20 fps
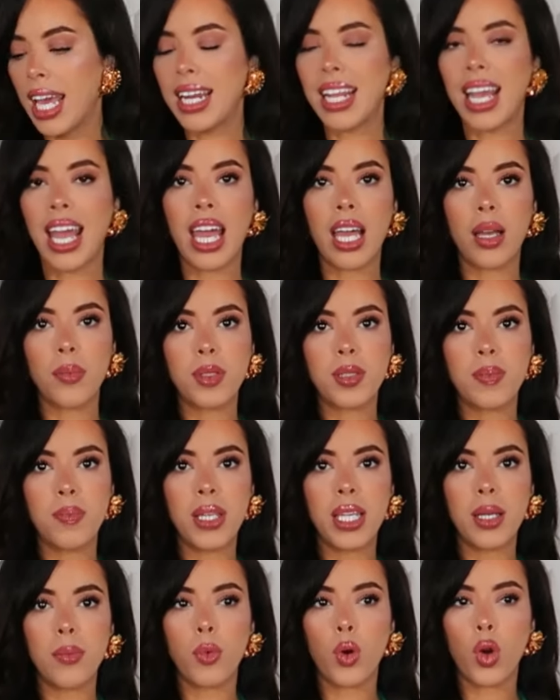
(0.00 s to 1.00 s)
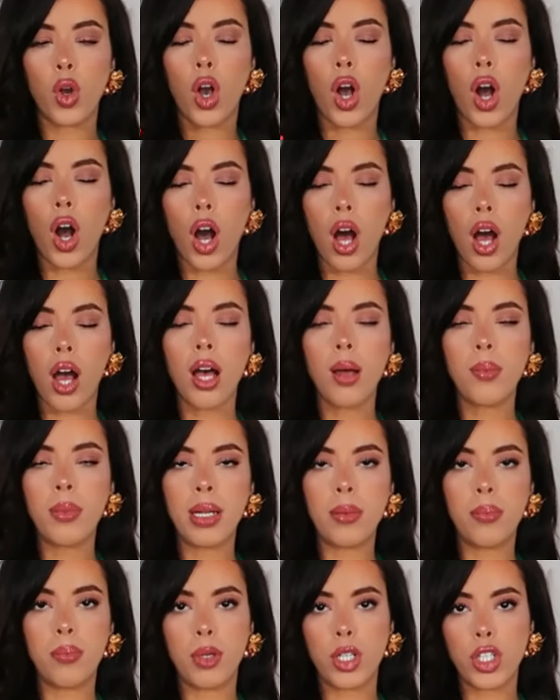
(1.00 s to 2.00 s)
It helps being more calm
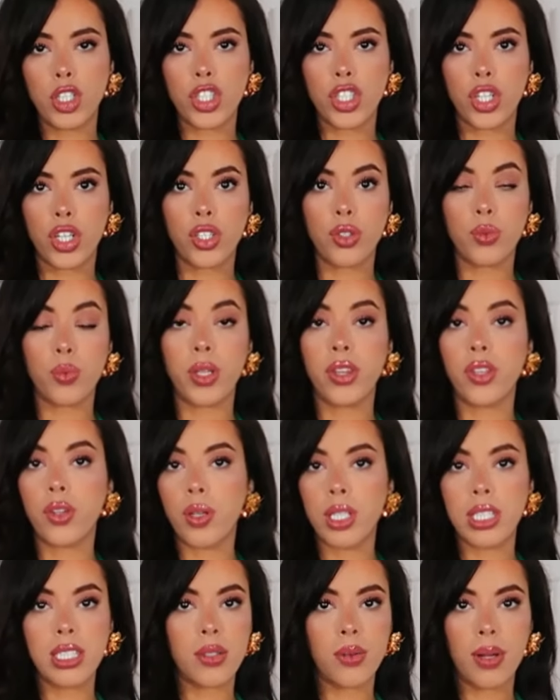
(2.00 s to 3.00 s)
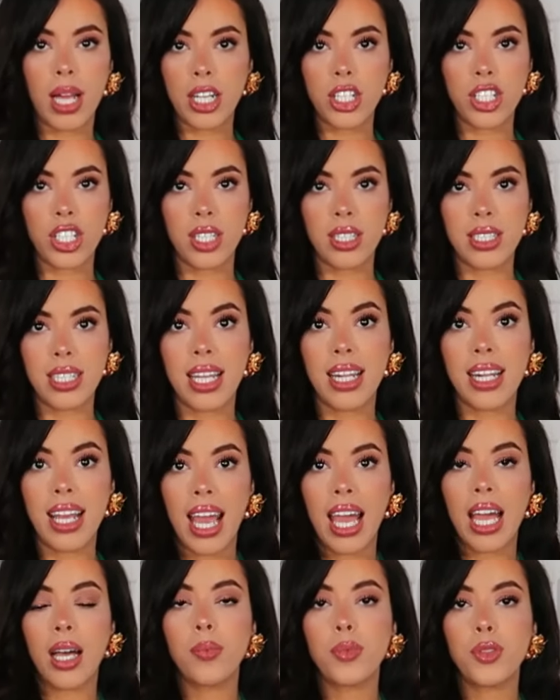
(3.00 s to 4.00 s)
and measured with your interactions. It
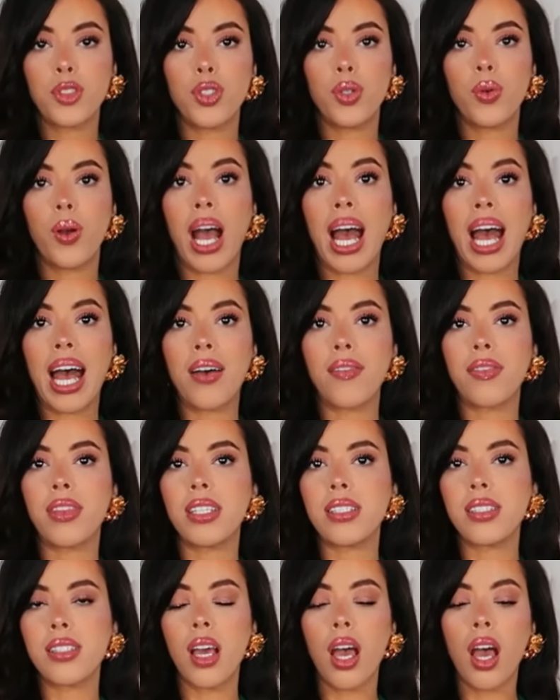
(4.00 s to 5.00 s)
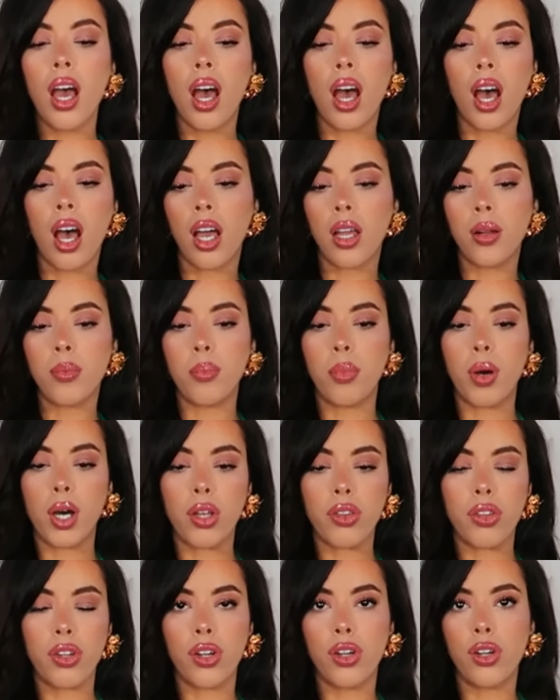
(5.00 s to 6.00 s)
helps you have this
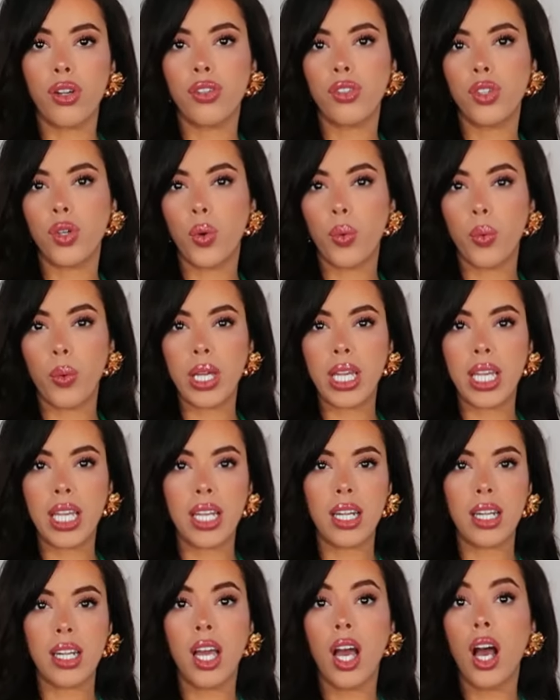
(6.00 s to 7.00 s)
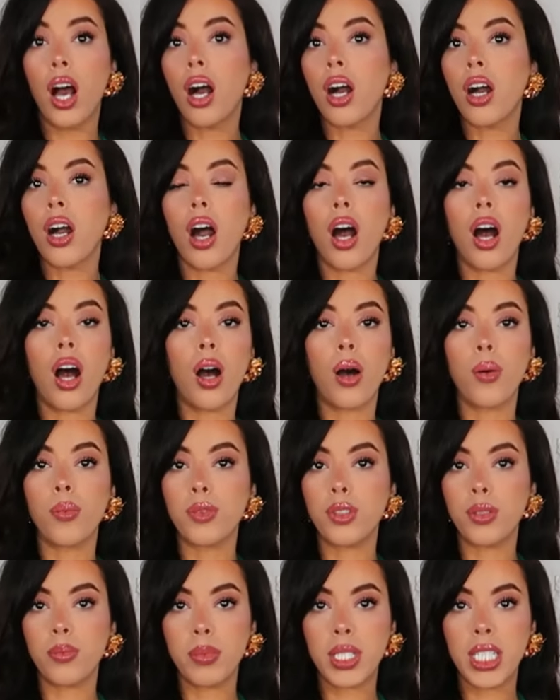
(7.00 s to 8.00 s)
unbothered queen
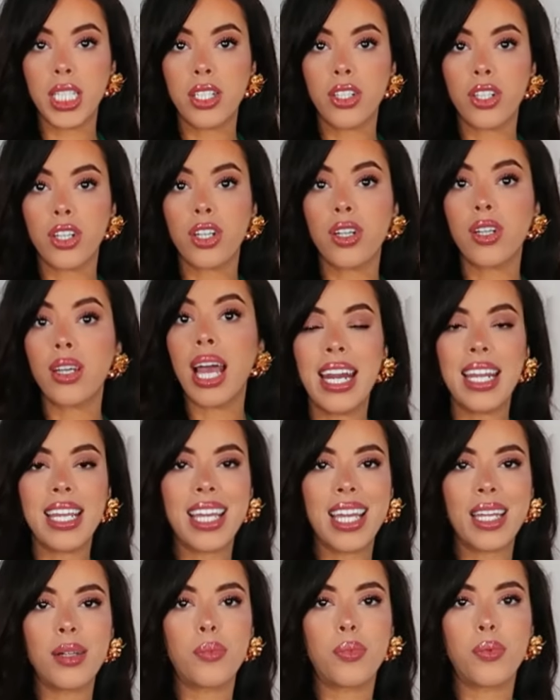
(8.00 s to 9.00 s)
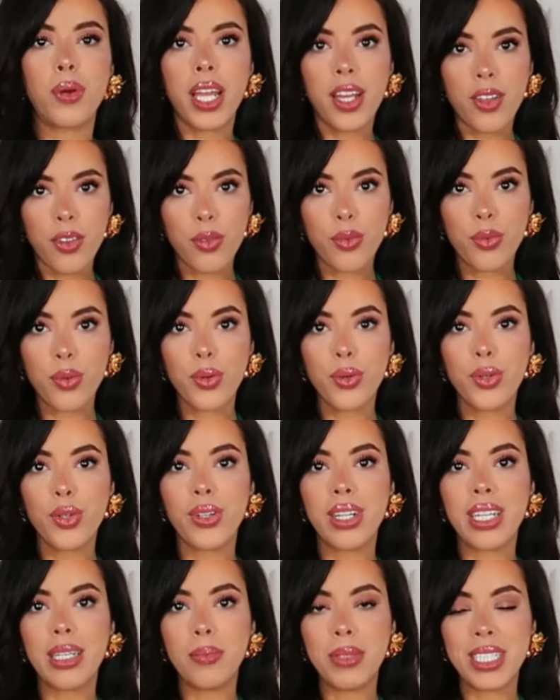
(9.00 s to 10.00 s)
calm demeanor, and it can break through
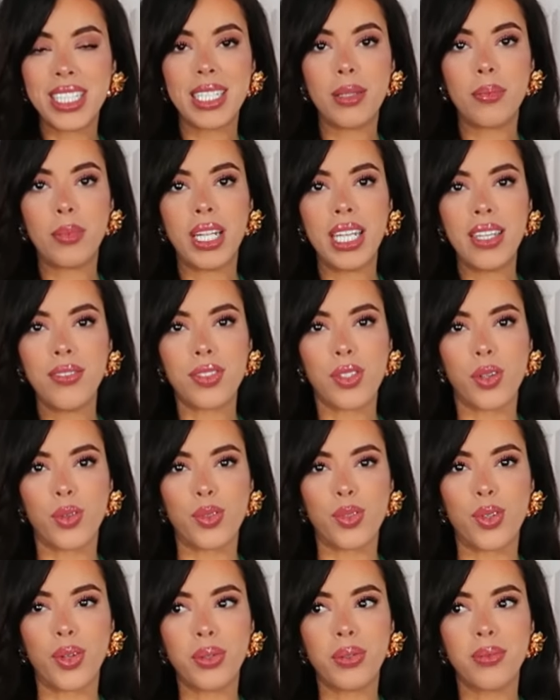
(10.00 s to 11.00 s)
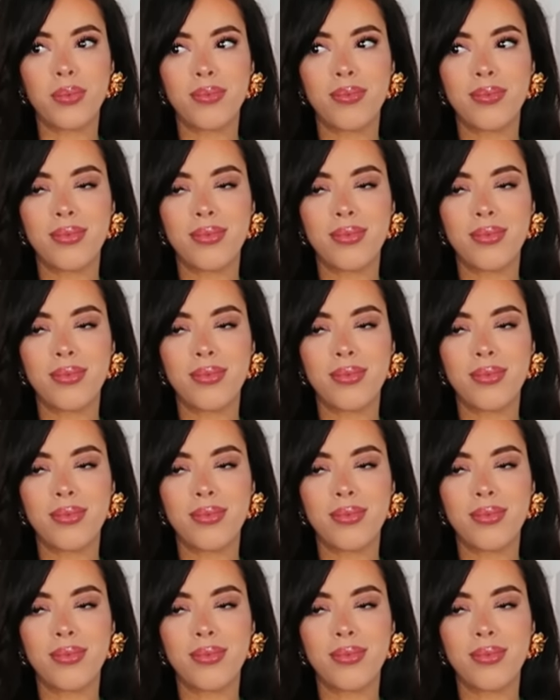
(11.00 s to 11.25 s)
your limiting beliefs also.